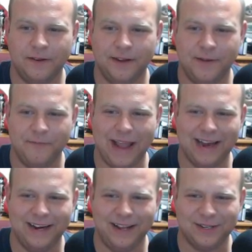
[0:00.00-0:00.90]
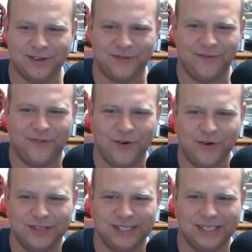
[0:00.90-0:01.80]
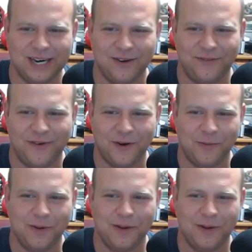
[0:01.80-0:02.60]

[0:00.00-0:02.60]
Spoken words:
Amanda is a food xenophobe.